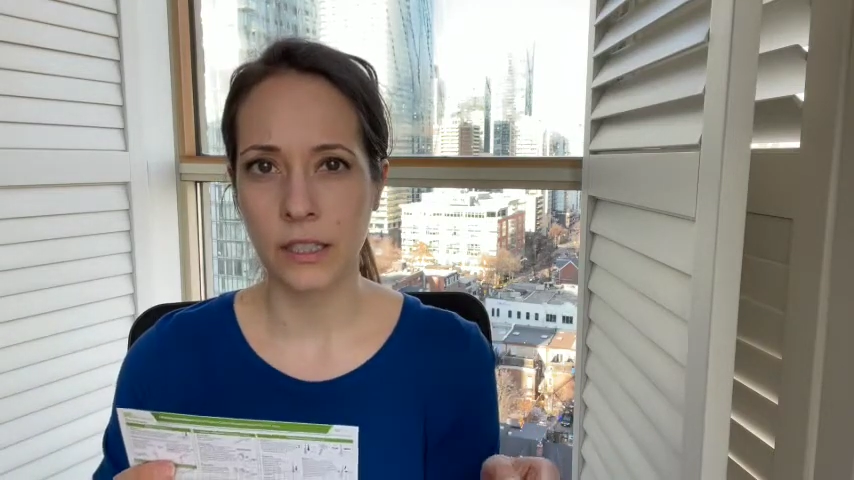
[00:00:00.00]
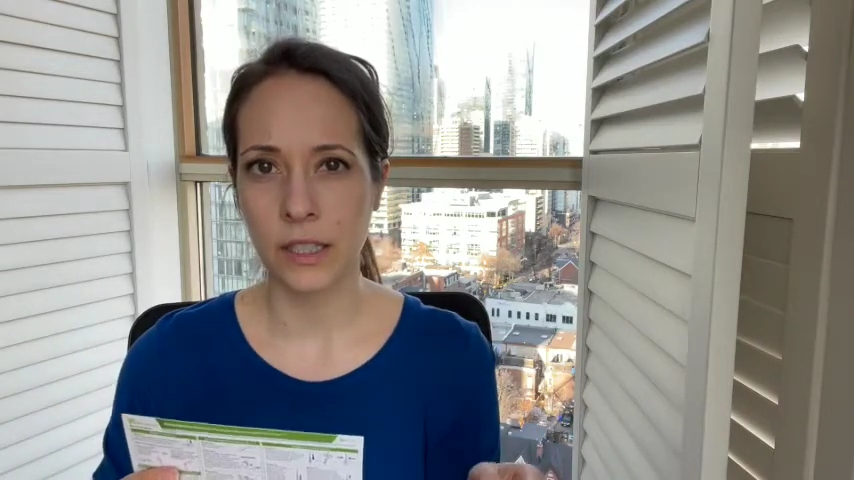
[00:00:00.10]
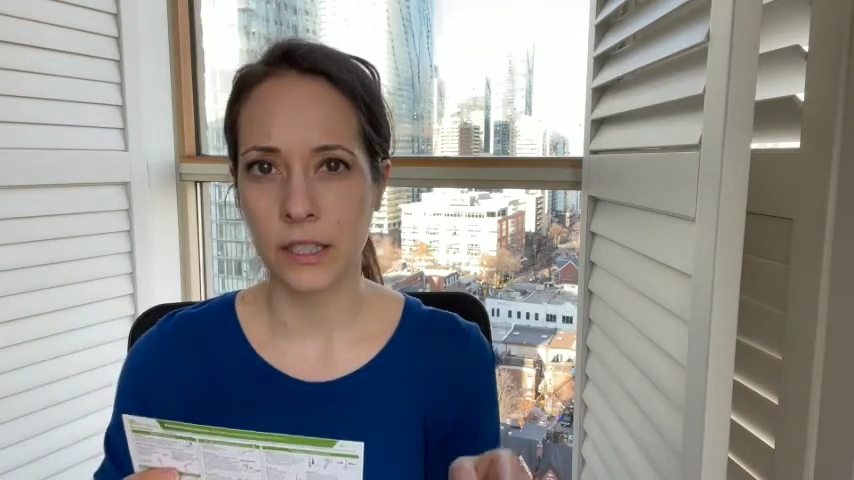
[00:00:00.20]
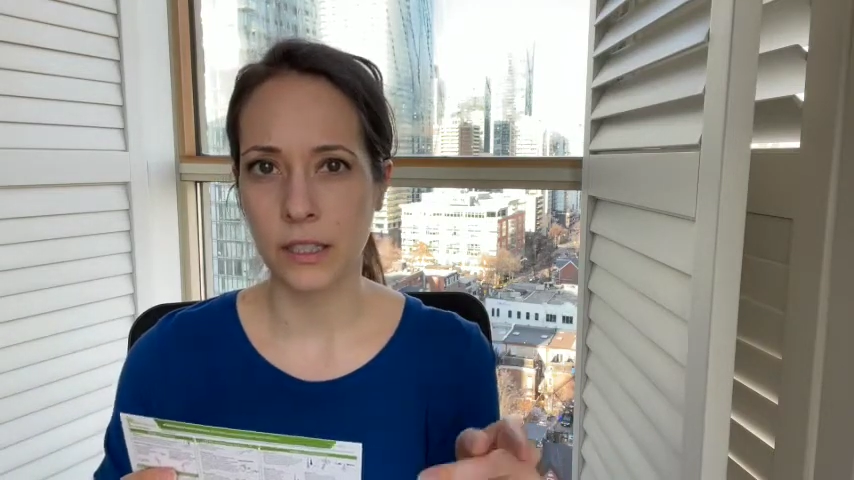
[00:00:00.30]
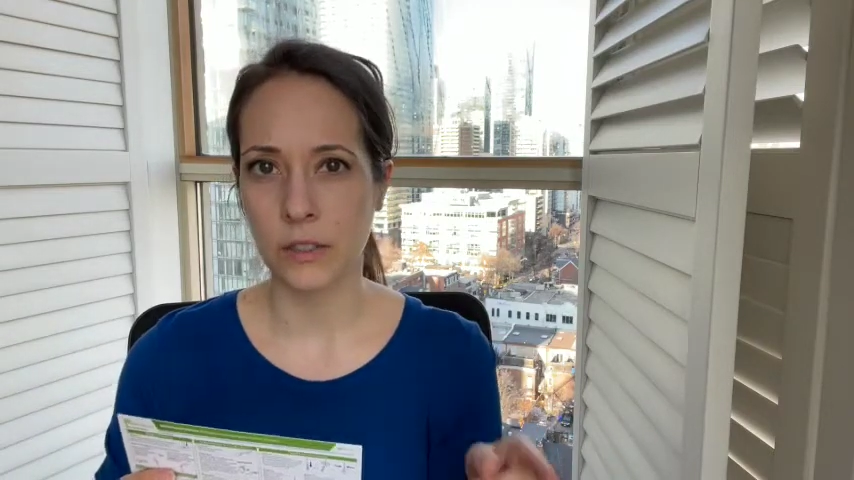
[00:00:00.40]
I
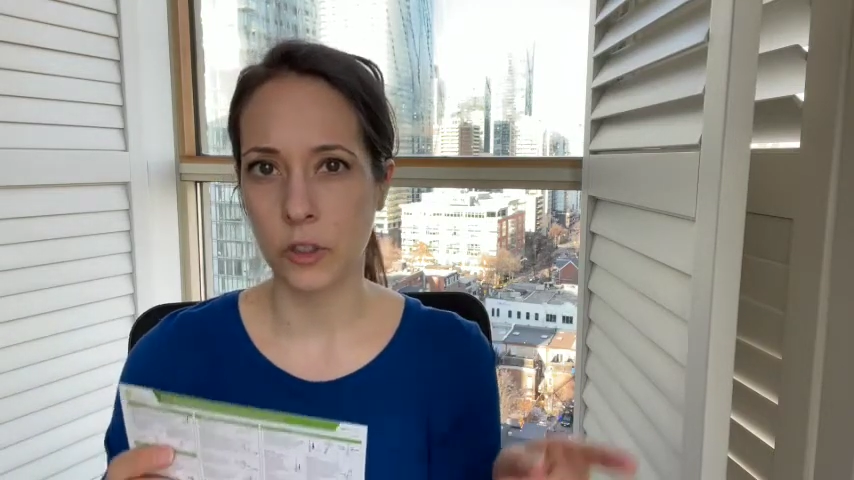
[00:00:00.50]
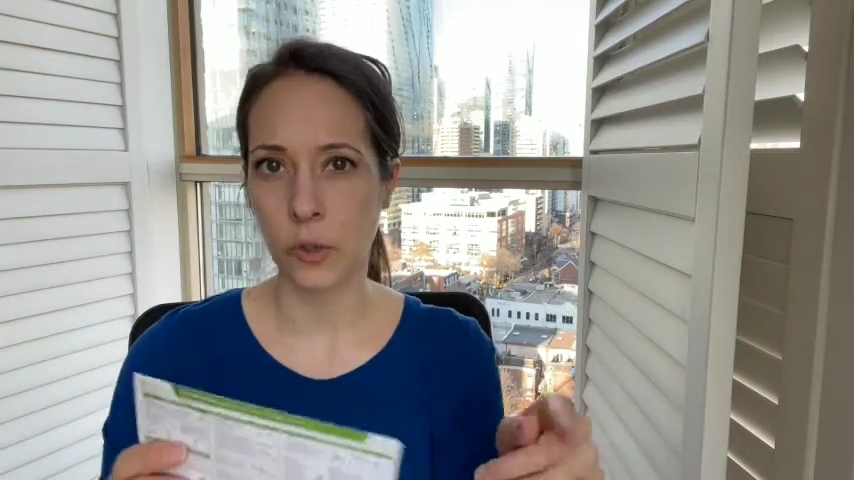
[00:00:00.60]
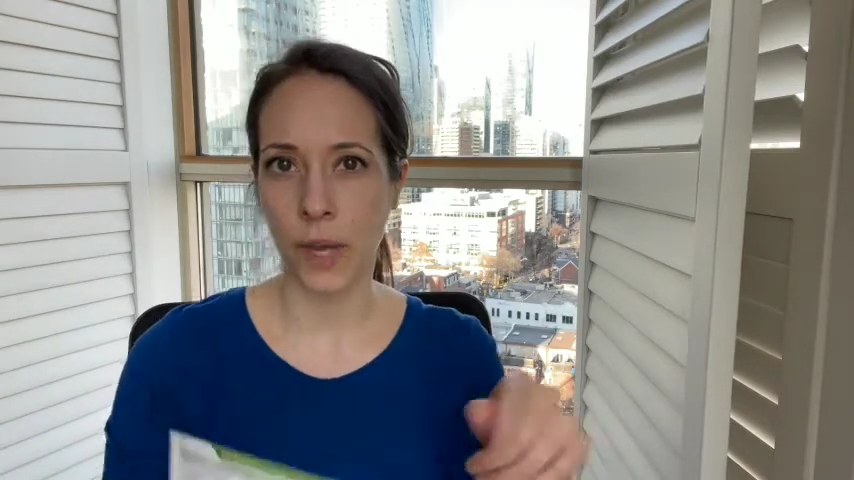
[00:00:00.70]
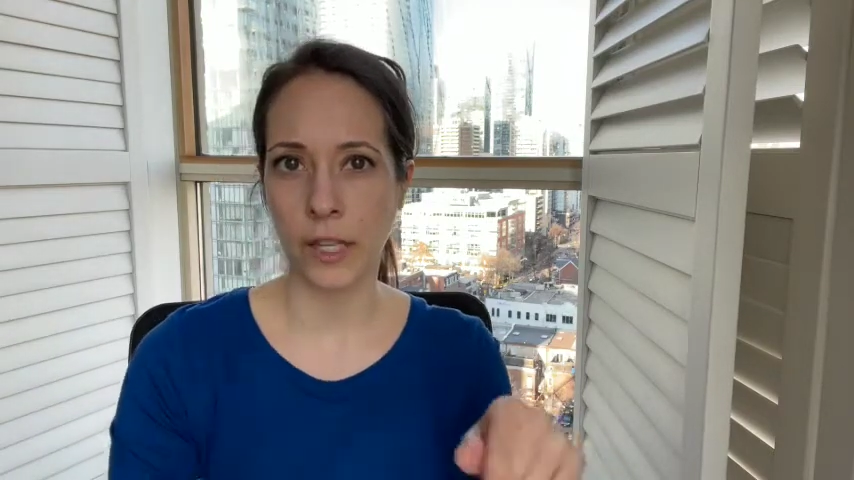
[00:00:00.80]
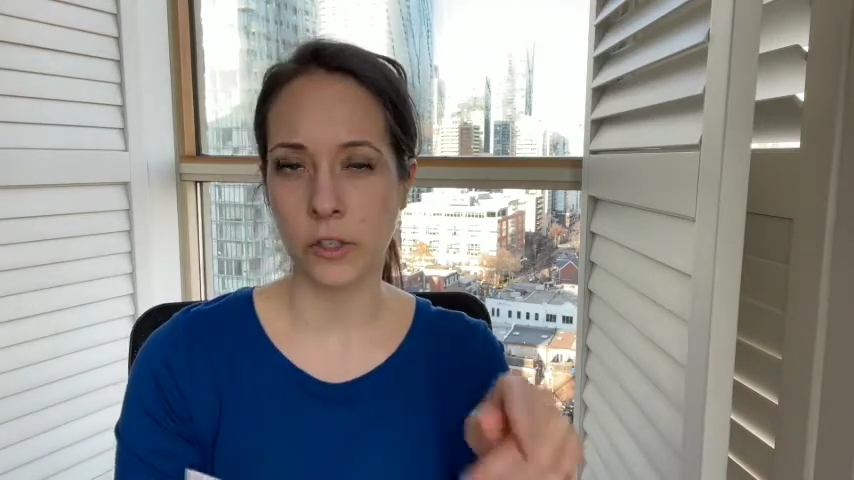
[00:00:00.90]
did
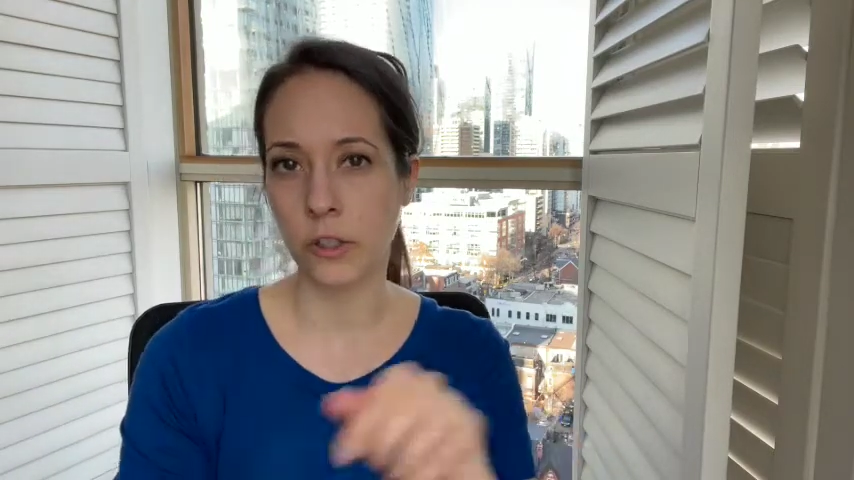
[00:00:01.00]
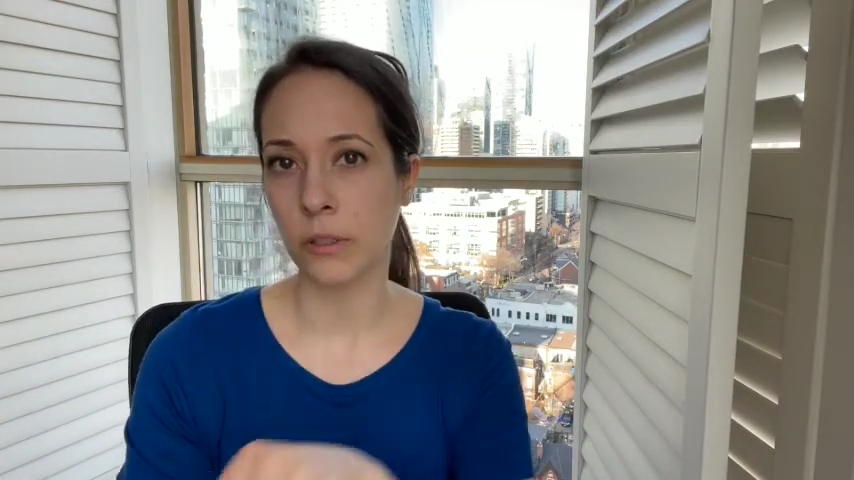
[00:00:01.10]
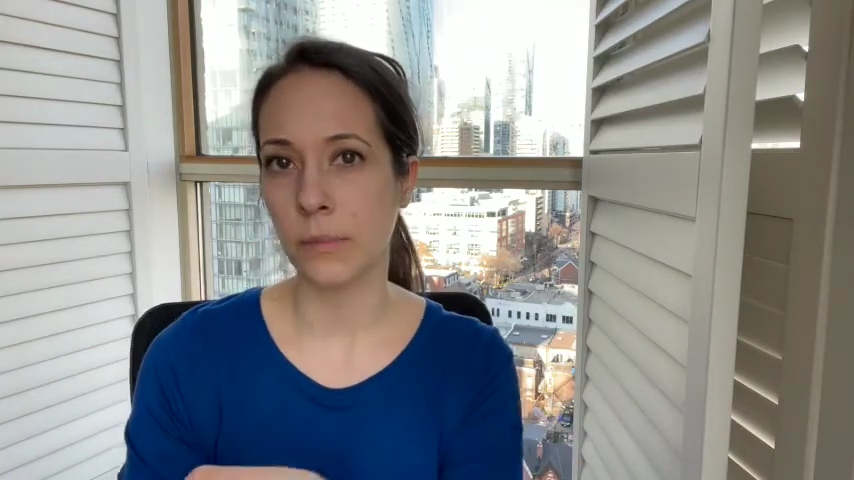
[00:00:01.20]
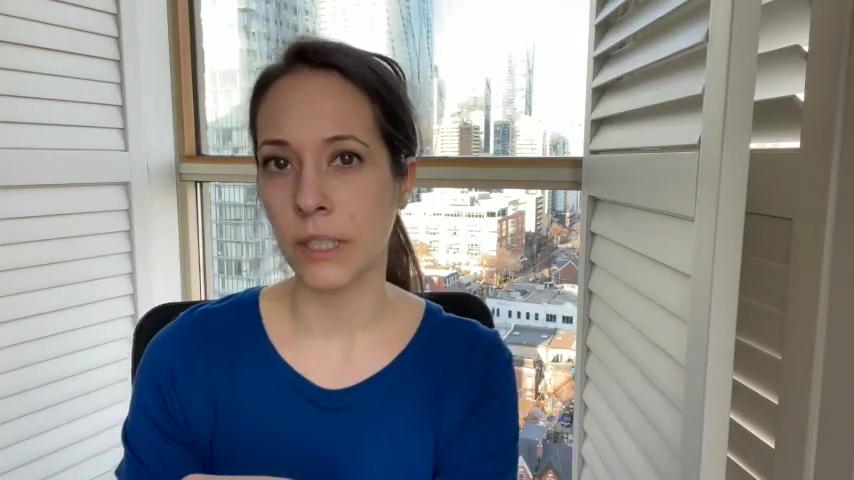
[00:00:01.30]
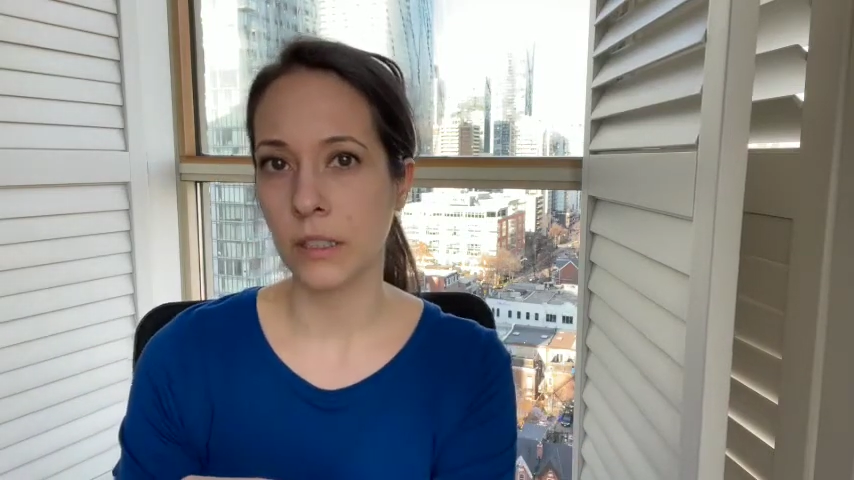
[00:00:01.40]
2A or
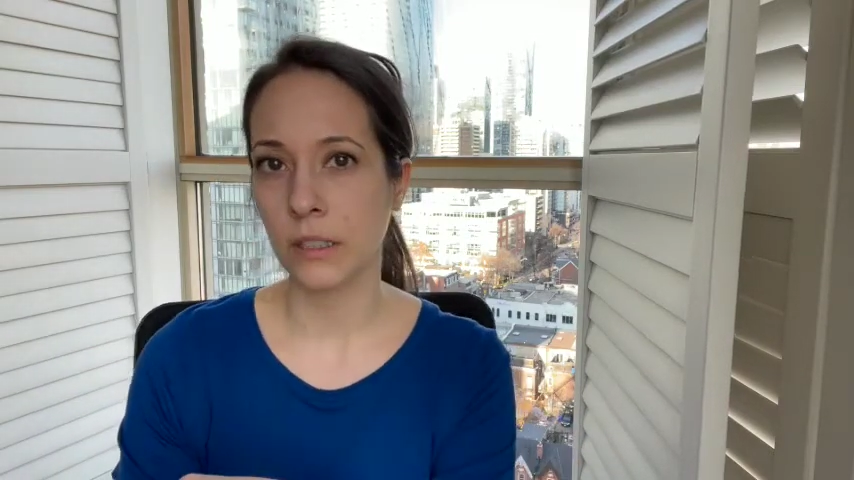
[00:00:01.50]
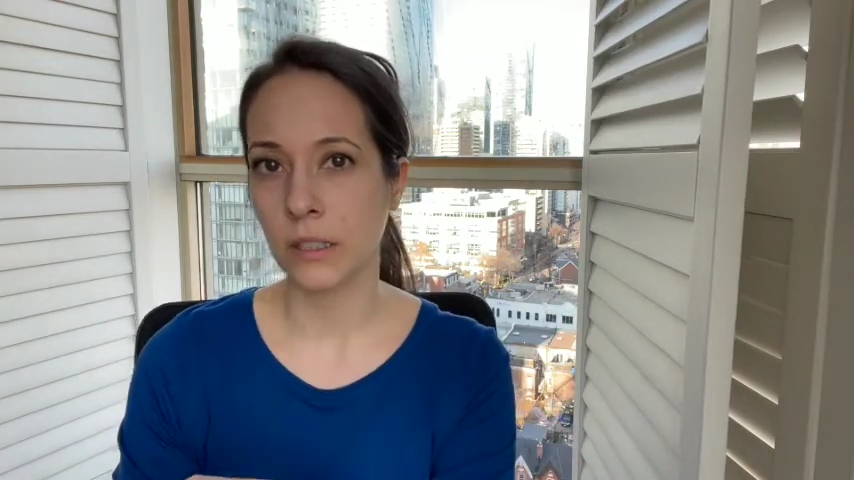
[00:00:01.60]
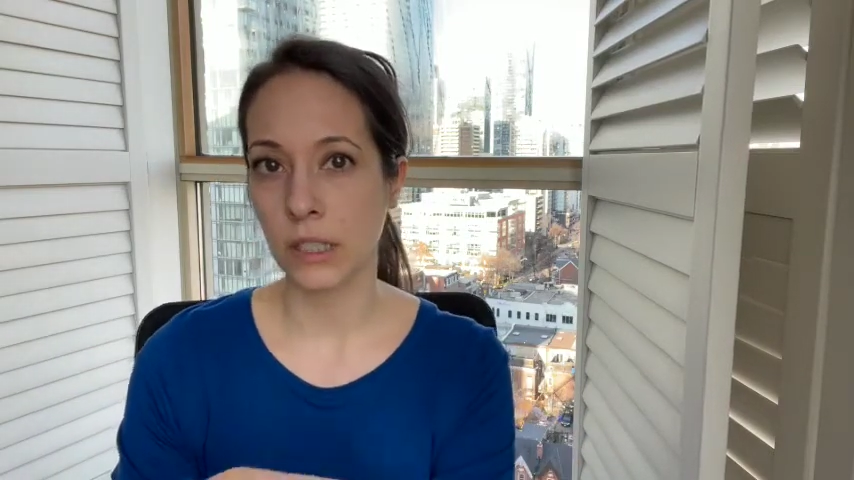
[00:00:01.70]
2B?